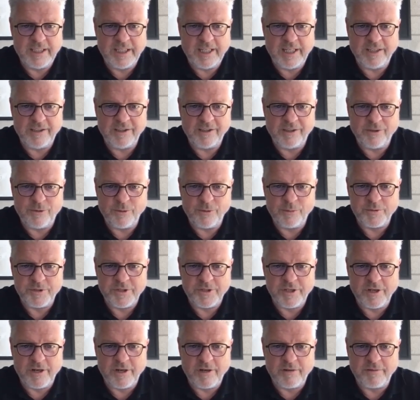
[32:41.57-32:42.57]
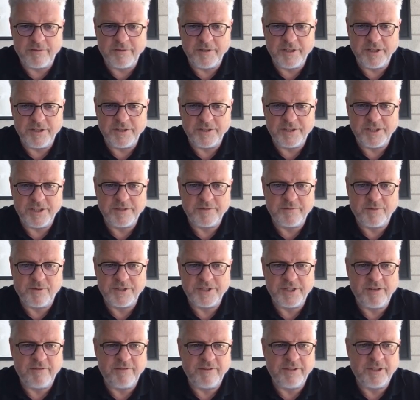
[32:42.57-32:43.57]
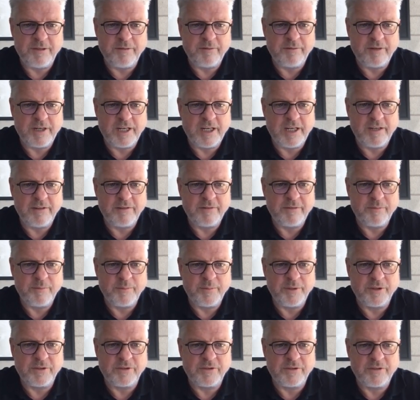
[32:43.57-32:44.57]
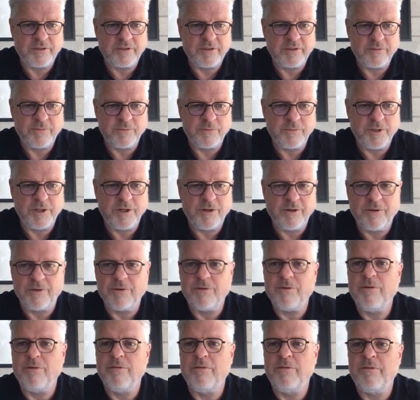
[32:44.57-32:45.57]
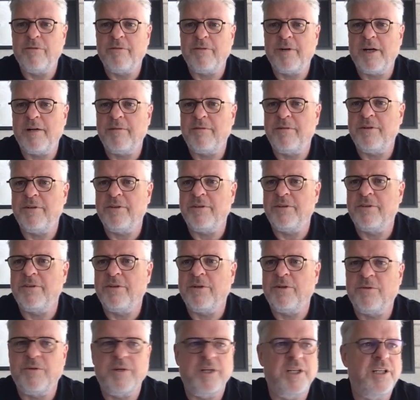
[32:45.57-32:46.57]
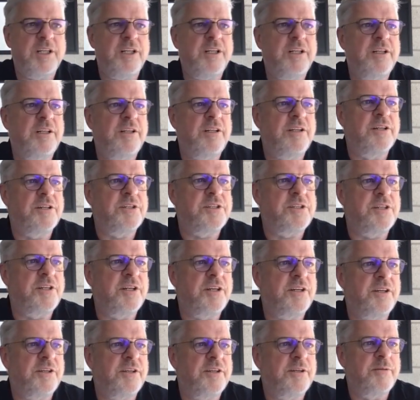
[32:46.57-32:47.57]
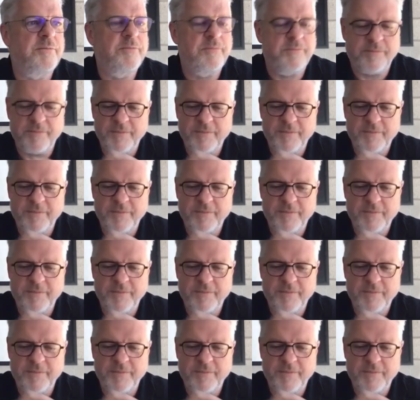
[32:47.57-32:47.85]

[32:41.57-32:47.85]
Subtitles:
And the group staff here says 475, but we are over 500 already this year.